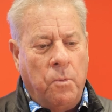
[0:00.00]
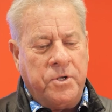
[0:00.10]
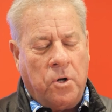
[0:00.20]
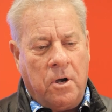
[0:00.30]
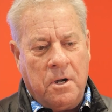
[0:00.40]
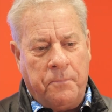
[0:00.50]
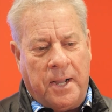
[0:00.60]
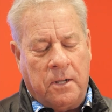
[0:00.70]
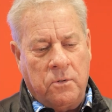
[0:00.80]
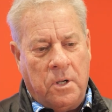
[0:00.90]
we talk
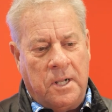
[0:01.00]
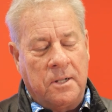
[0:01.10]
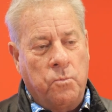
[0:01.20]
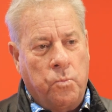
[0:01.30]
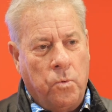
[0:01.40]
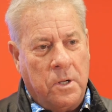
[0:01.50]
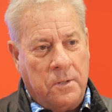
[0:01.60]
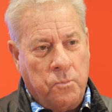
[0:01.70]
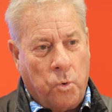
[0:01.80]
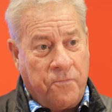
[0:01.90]
about
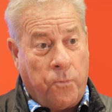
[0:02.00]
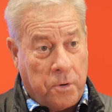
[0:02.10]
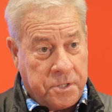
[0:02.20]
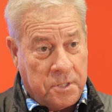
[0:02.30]
workforce